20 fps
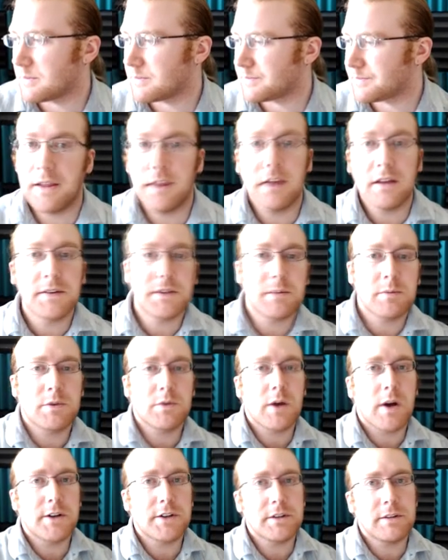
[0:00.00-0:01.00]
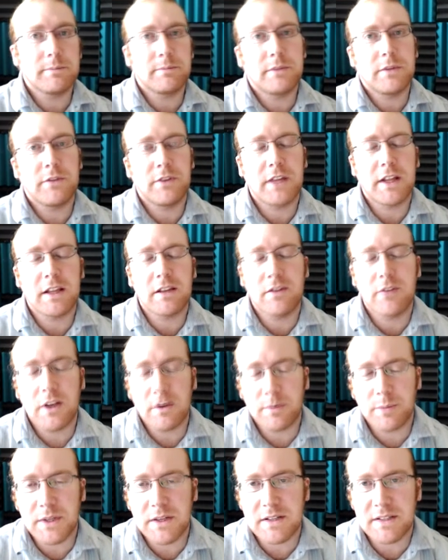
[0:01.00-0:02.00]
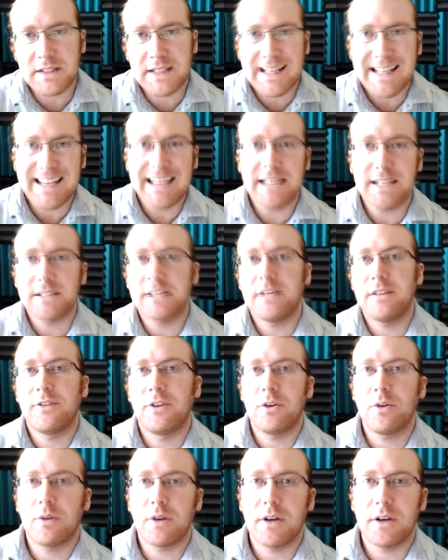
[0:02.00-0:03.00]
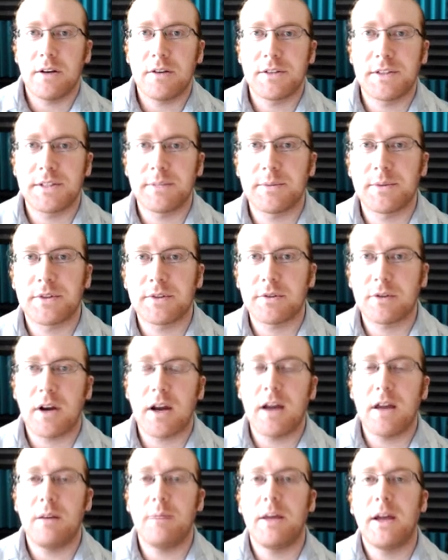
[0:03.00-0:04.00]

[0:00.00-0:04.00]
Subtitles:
Thank you so much for watching. If you liked the video, please like it. If you're new around here, subscribe.